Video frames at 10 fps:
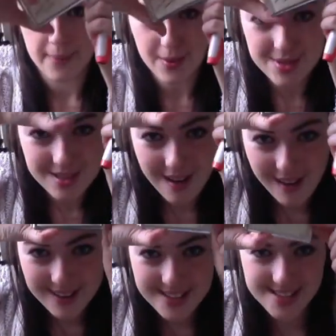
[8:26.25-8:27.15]

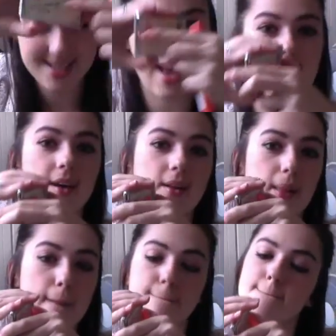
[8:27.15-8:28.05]
postcard
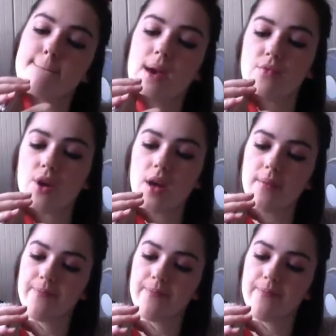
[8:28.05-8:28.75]
style mirror.